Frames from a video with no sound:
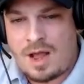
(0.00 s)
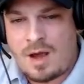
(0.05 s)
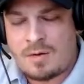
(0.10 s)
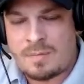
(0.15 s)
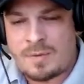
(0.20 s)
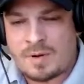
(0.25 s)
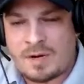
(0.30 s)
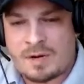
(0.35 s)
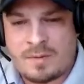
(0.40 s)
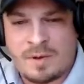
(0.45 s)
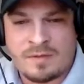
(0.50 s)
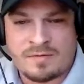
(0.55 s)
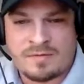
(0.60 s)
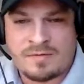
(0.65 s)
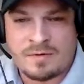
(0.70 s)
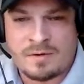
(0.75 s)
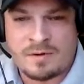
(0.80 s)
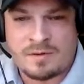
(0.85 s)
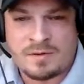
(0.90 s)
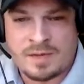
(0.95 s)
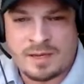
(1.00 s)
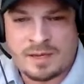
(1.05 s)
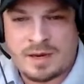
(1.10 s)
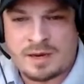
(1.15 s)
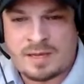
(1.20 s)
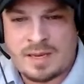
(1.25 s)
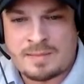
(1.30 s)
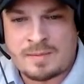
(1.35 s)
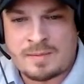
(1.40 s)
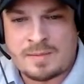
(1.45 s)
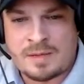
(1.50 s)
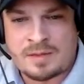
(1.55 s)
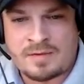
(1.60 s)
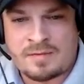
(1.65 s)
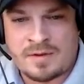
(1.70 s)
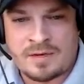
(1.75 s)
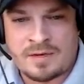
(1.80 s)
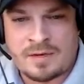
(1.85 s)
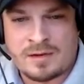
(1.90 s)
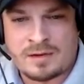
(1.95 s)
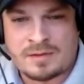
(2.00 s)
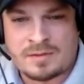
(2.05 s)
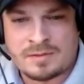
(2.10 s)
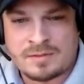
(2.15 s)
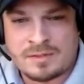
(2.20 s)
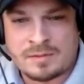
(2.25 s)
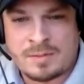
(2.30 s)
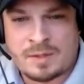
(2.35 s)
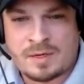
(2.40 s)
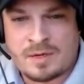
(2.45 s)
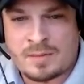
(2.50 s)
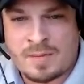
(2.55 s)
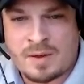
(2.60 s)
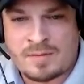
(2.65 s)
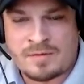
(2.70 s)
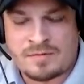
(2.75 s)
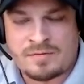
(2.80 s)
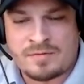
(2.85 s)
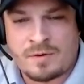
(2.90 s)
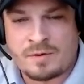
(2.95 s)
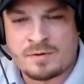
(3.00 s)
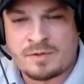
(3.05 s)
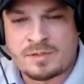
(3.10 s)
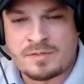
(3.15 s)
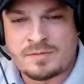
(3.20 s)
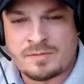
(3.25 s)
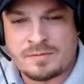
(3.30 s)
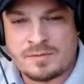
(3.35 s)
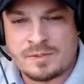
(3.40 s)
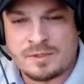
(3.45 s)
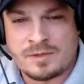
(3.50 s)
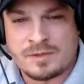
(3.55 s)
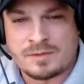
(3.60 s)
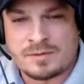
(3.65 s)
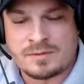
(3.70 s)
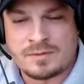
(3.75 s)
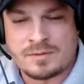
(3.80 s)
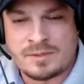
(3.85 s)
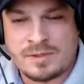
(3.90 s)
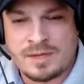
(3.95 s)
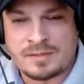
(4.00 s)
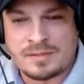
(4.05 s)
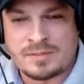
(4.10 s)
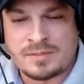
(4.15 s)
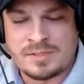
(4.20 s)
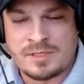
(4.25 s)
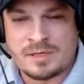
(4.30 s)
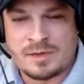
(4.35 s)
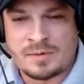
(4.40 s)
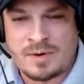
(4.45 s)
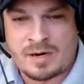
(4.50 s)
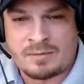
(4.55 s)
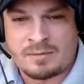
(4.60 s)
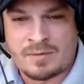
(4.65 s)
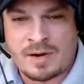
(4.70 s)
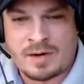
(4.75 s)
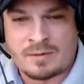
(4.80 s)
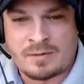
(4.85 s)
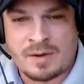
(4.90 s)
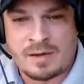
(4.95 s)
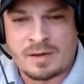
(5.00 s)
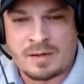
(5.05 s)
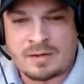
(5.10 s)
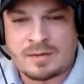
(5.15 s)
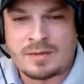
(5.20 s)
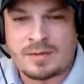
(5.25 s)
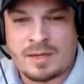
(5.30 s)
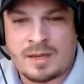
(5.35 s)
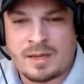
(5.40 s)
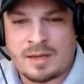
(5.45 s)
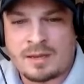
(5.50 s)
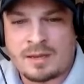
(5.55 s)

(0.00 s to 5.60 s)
would put it above the fold. Yeah, I'll keep them on the video. Just put it above the fold. Just let them see it right away. Yeah,